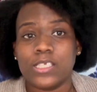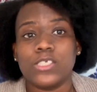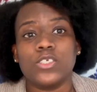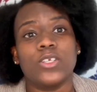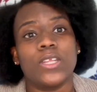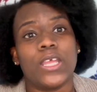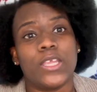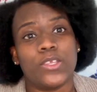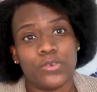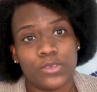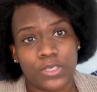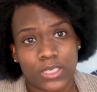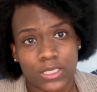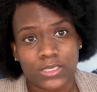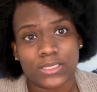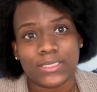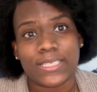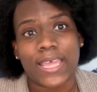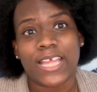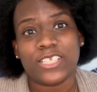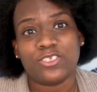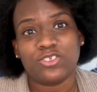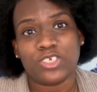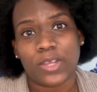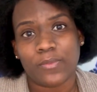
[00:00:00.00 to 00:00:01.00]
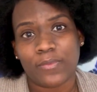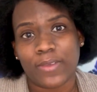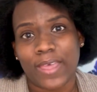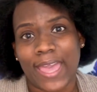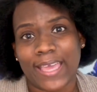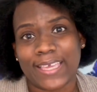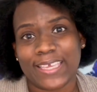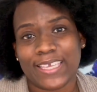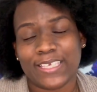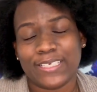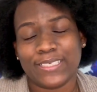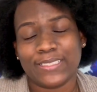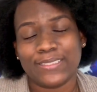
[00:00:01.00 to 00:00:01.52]
So that you can start travel
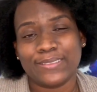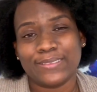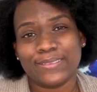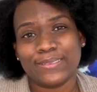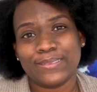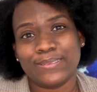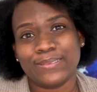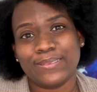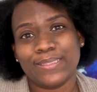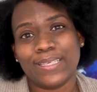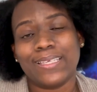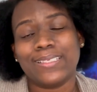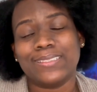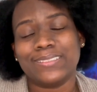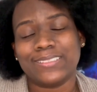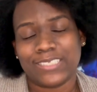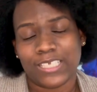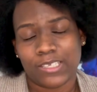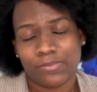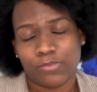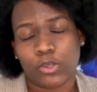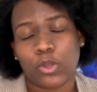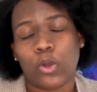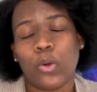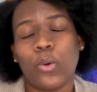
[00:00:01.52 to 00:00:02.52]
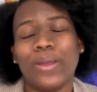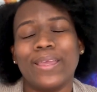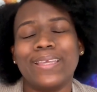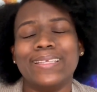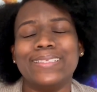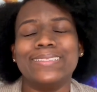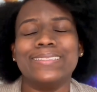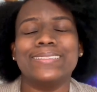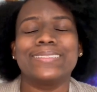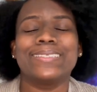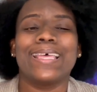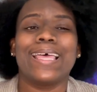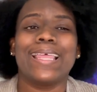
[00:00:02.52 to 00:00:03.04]
hacking and save your
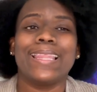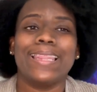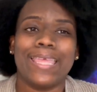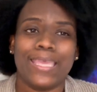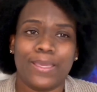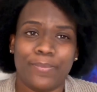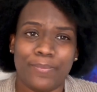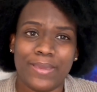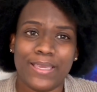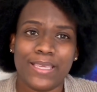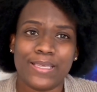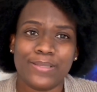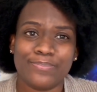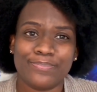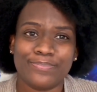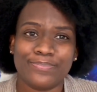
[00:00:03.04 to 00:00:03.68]
coins like me,